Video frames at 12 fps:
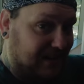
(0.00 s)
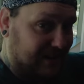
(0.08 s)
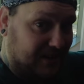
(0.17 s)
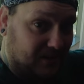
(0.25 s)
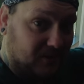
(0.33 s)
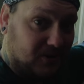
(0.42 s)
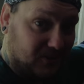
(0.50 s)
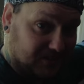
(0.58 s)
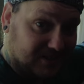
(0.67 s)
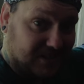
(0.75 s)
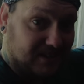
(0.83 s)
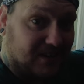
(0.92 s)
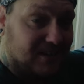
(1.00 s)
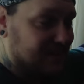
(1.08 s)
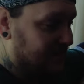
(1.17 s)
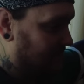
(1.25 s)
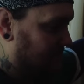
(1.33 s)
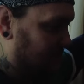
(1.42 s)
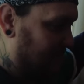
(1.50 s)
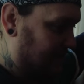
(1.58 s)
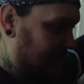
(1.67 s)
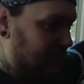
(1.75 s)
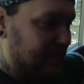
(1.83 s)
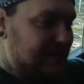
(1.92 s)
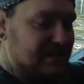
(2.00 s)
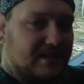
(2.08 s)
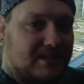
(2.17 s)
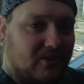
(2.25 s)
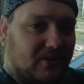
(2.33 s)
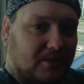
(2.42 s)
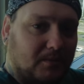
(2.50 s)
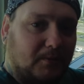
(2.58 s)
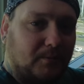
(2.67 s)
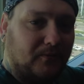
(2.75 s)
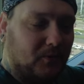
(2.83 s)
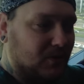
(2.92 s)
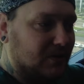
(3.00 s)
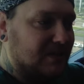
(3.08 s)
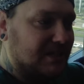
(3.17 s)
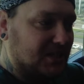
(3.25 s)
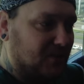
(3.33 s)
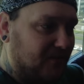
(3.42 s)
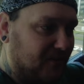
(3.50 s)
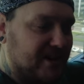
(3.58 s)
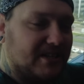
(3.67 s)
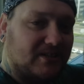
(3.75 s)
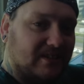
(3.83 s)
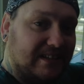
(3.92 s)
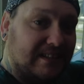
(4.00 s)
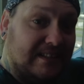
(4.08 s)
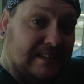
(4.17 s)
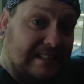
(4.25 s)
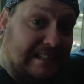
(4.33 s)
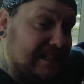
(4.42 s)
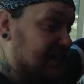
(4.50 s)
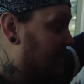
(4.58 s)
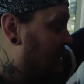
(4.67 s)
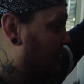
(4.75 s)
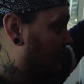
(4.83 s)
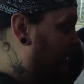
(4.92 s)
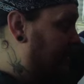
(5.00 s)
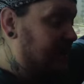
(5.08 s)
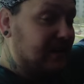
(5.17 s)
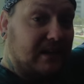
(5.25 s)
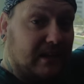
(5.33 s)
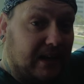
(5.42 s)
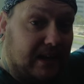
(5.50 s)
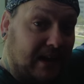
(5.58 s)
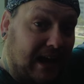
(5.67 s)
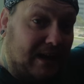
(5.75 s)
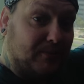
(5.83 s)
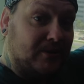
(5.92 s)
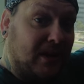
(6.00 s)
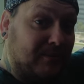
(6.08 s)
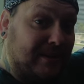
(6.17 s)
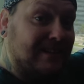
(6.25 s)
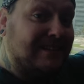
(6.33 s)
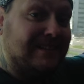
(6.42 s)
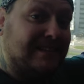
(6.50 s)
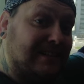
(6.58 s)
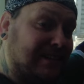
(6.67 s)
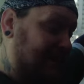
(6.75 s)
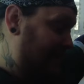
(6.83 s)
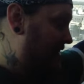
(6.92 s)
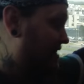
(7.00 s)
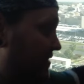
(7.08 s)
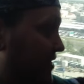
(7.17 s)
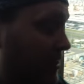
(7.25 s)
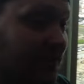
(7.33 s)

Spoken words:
and a new continent. We've never been to this side of the world before, so we're very excited. We're here in Abu Dhabi. Let's have a